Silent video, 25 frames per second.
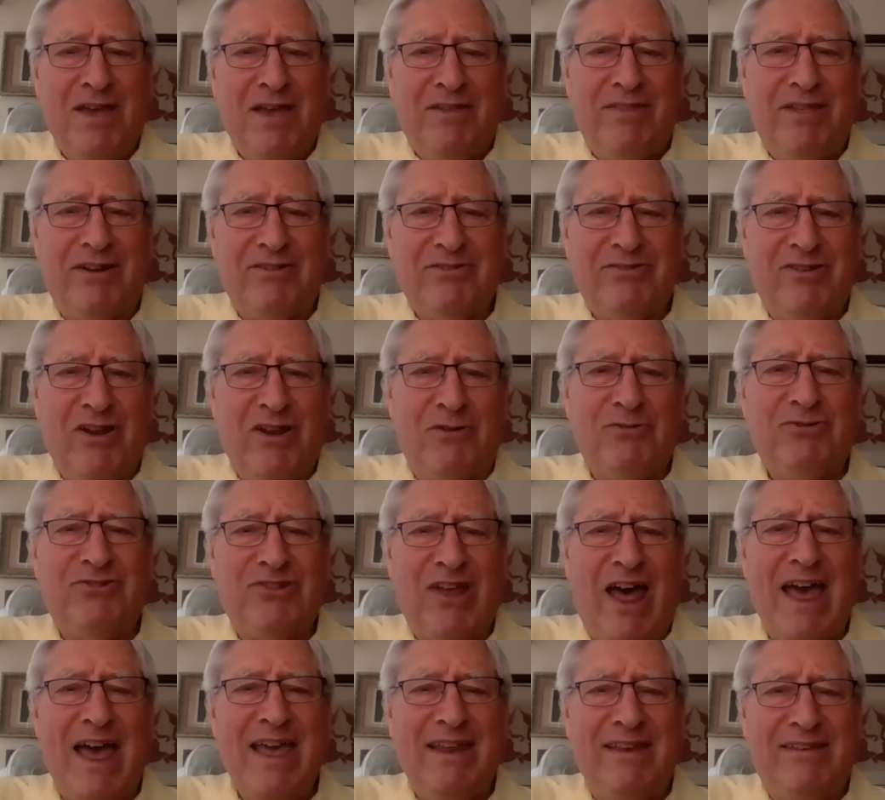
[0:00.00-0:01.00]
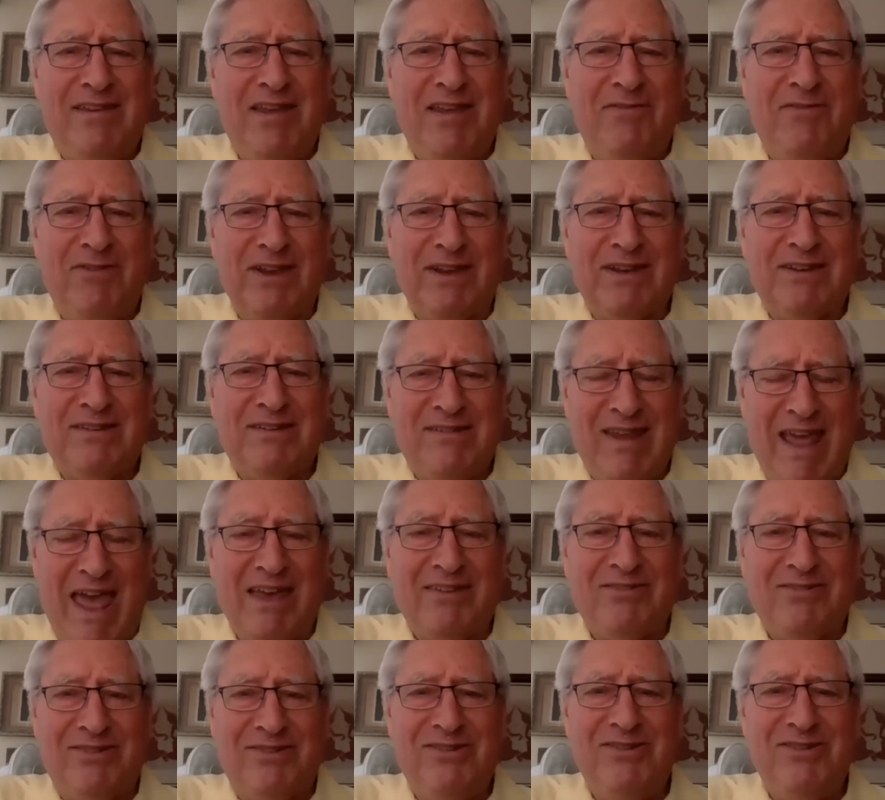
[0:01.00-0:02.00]
There's no scientific
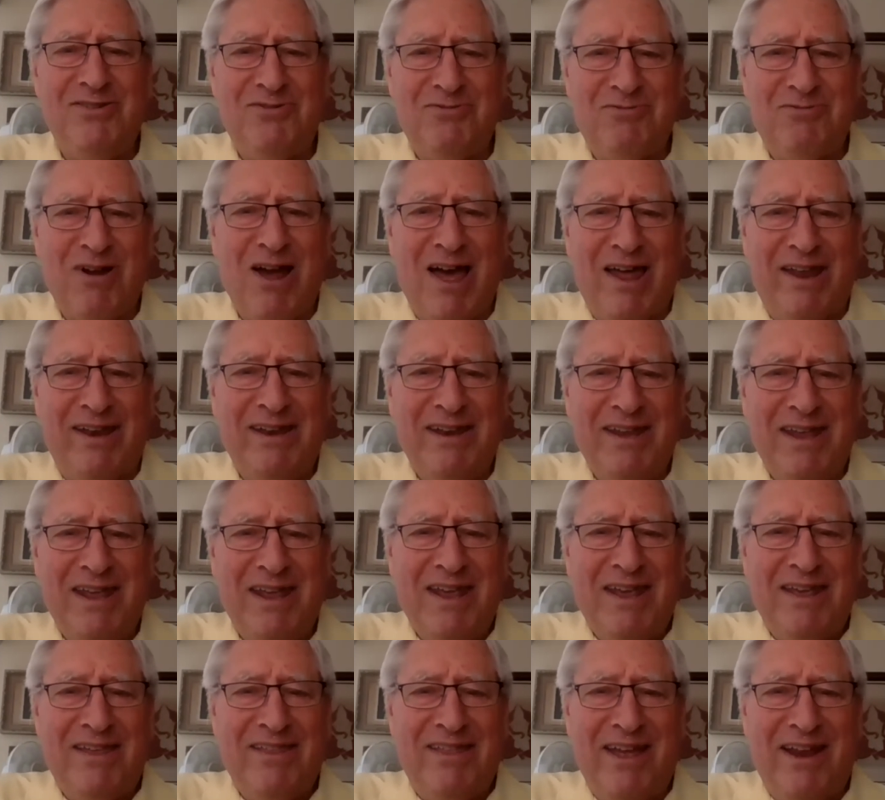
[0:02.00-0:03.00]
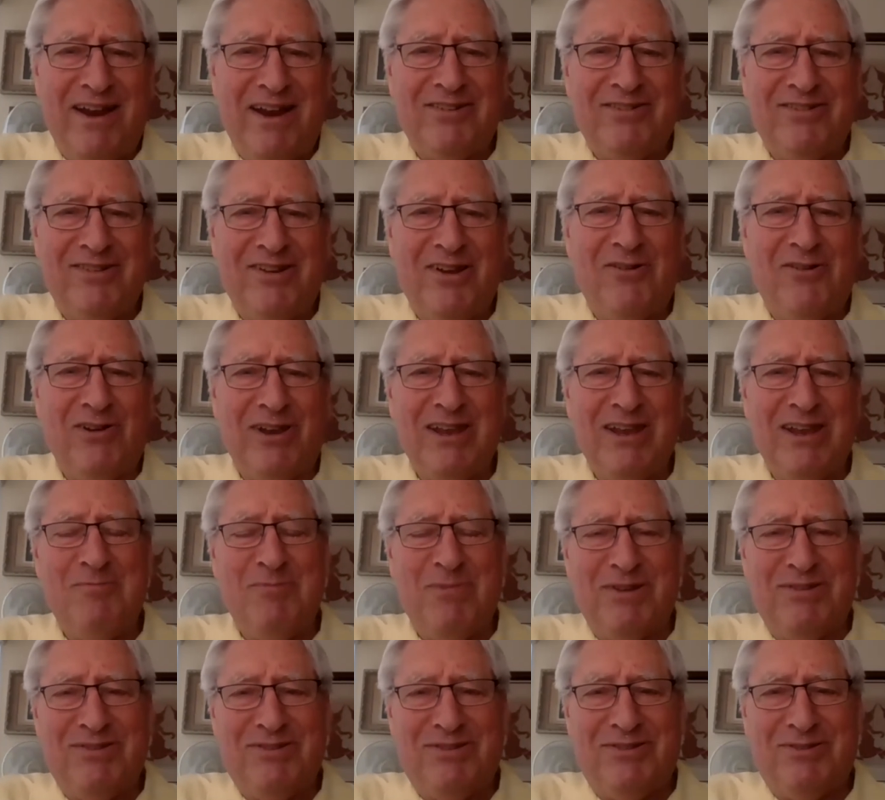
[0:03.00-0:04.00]
test you run. There's no
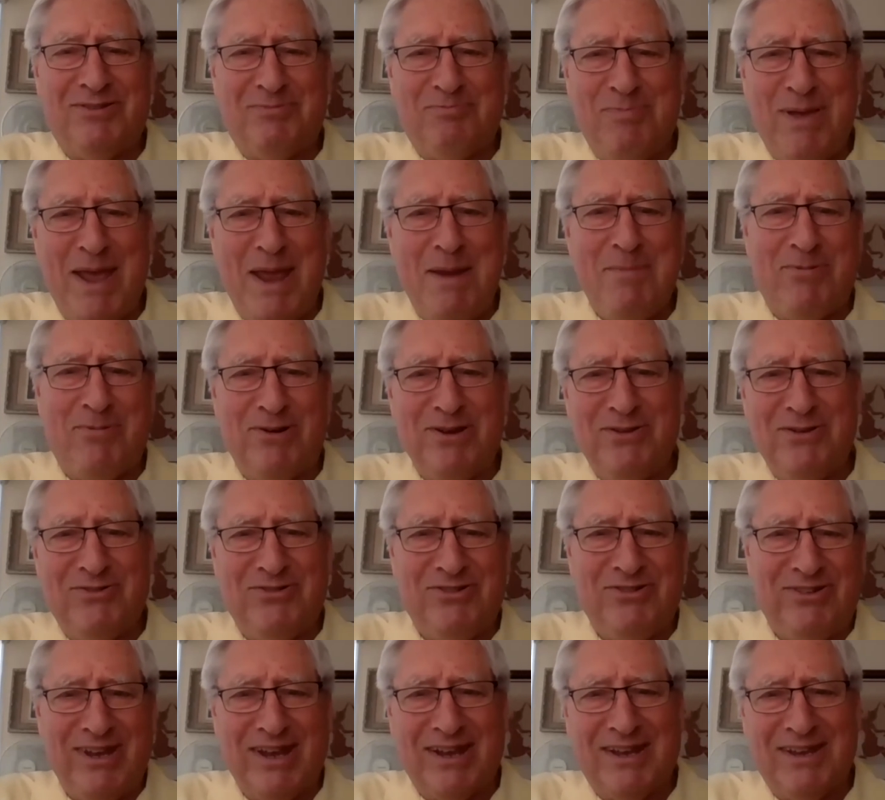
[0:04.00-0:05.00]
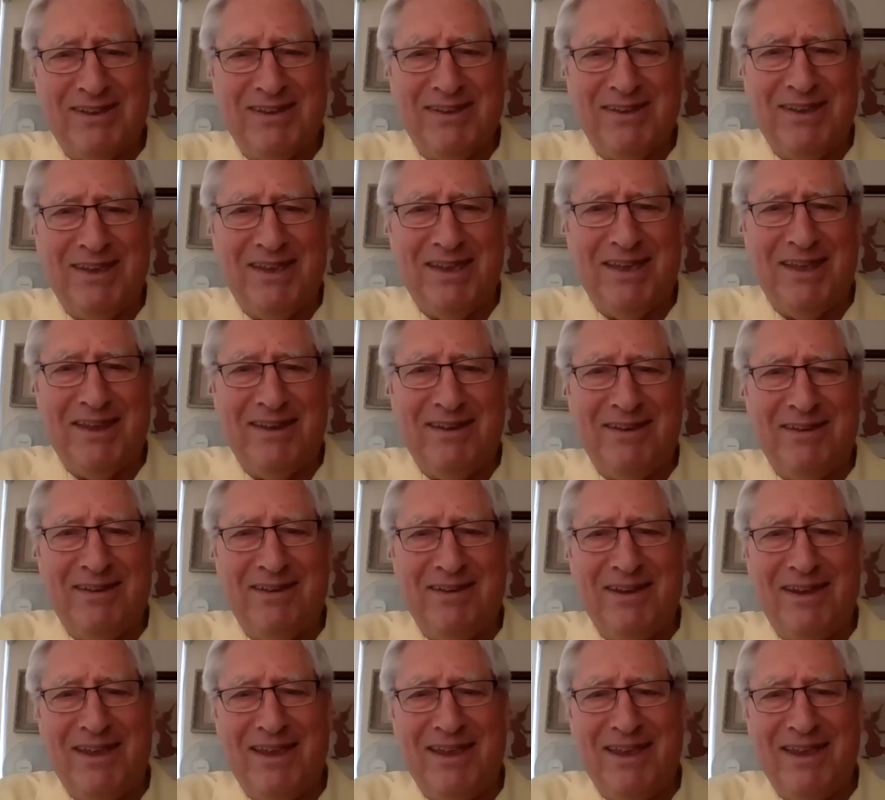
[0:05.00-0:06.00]
litmus paper you stick in
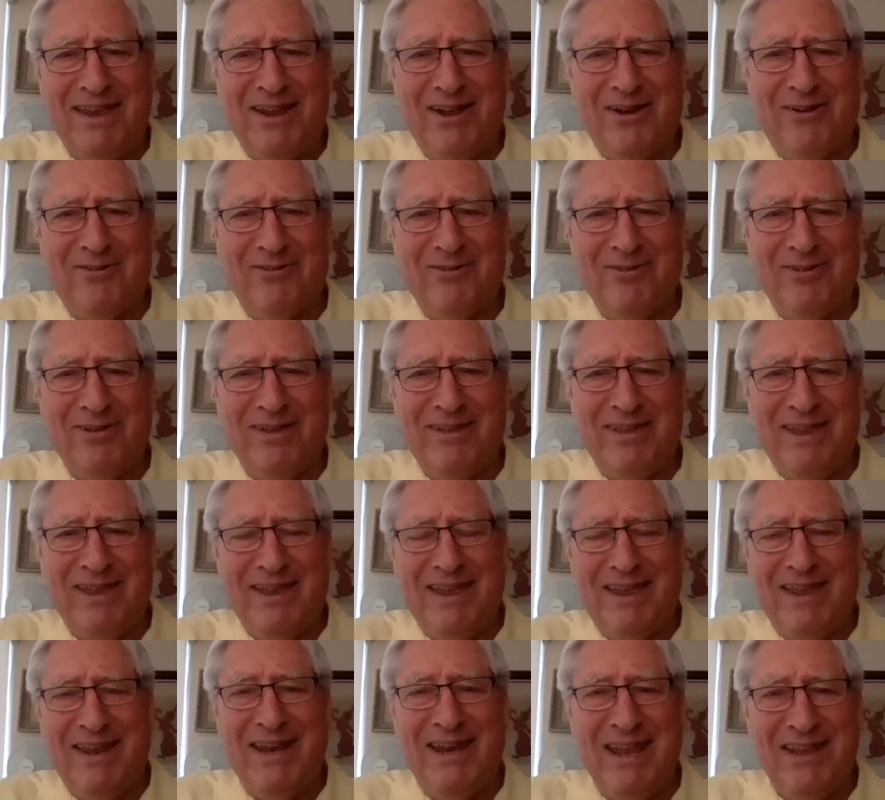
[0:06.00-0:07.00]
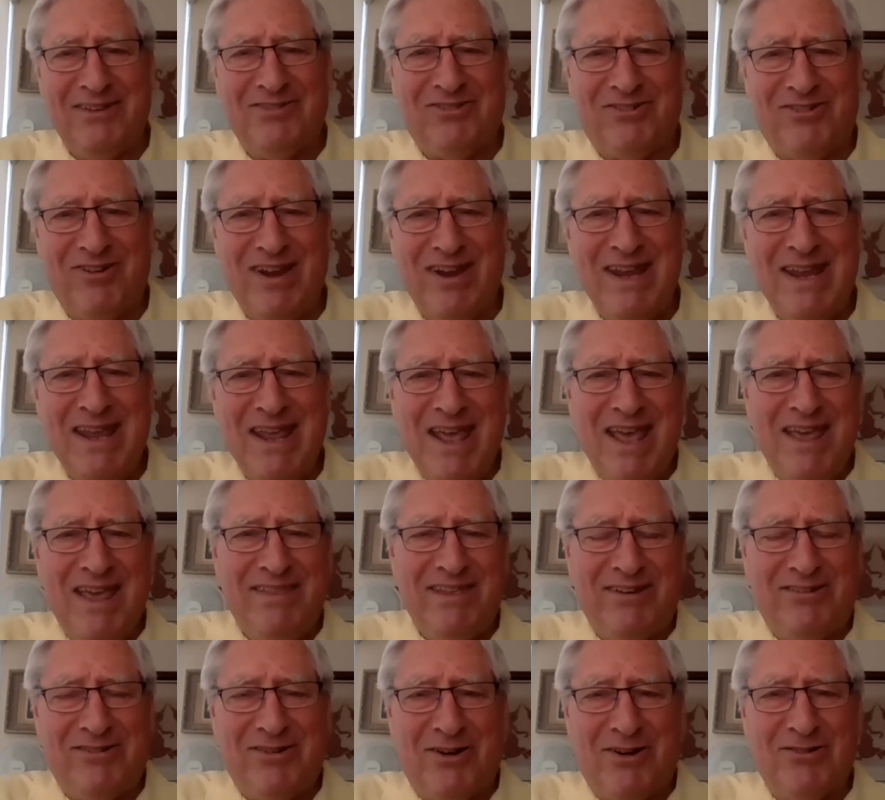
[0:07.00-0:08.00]
history
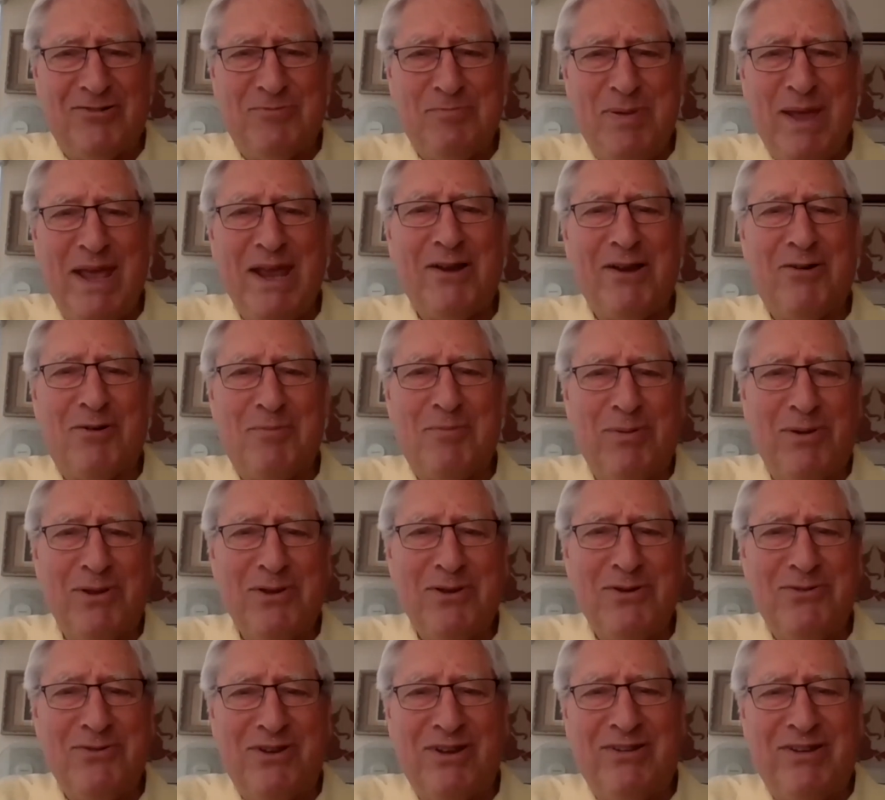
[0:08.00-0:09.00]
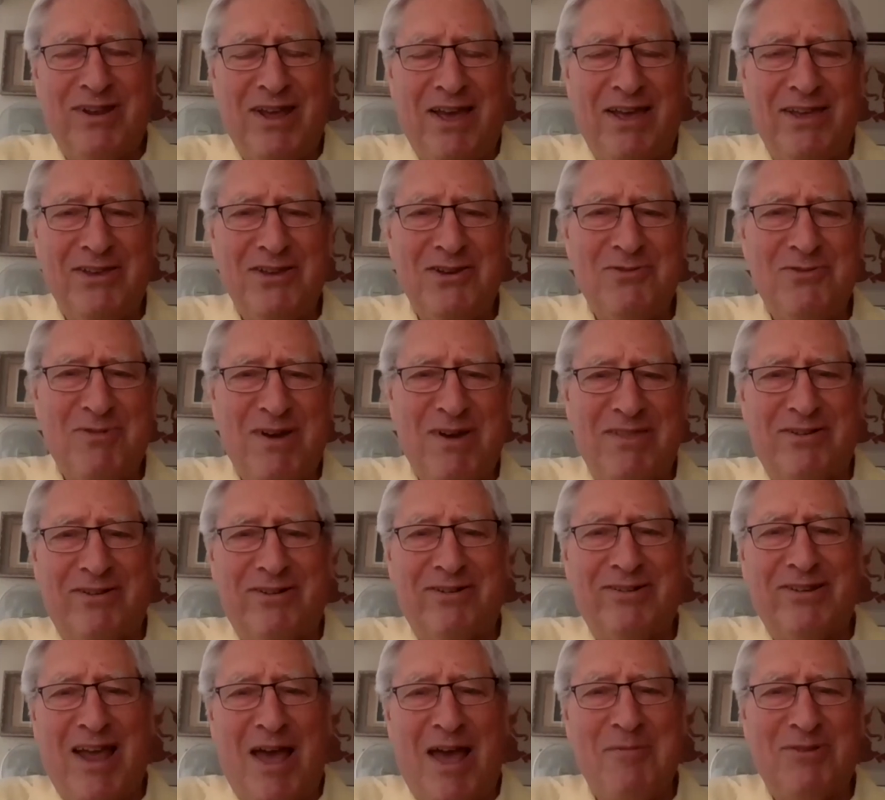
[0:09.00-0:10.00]
that turns pink or blue to tell you whether
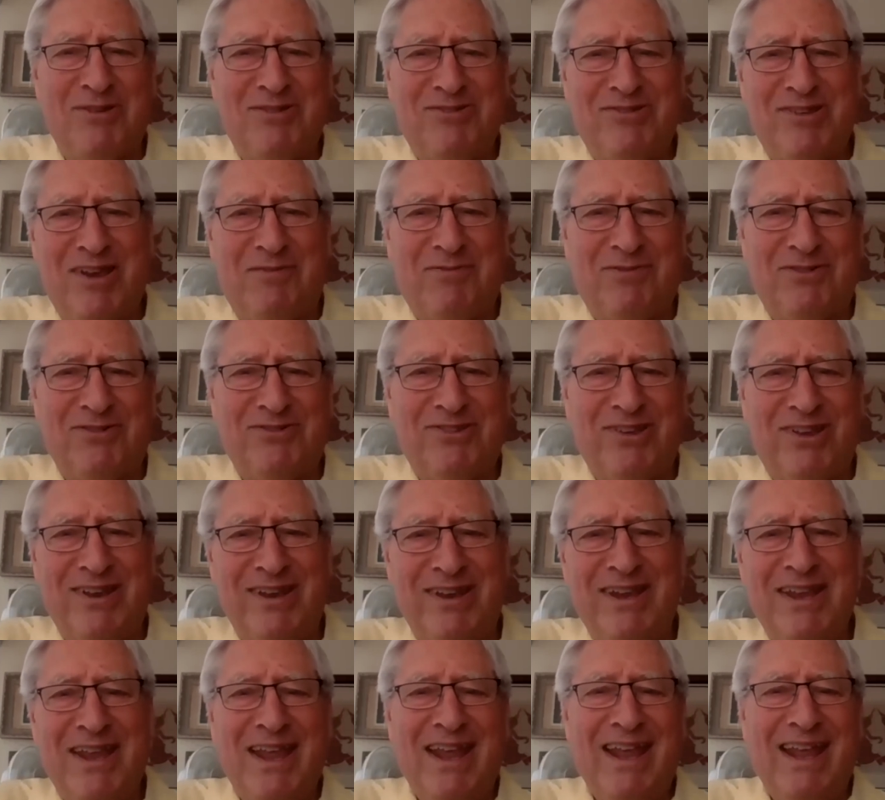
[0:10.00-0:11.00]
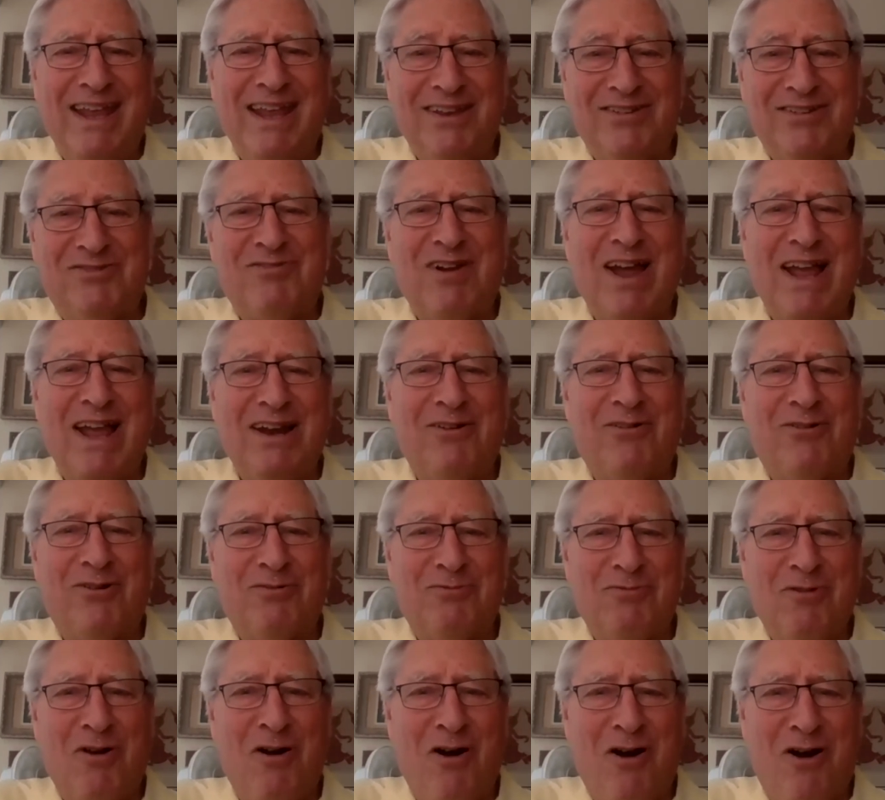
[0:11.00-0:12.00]
Thomas Jefferson is right or
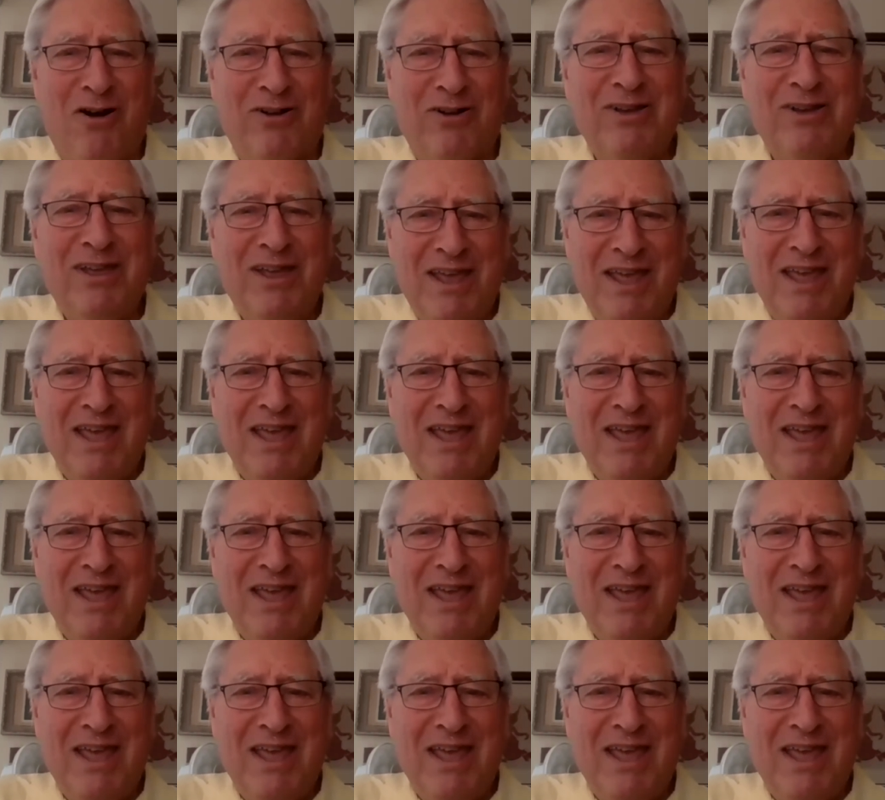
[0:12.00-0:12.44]
wrong.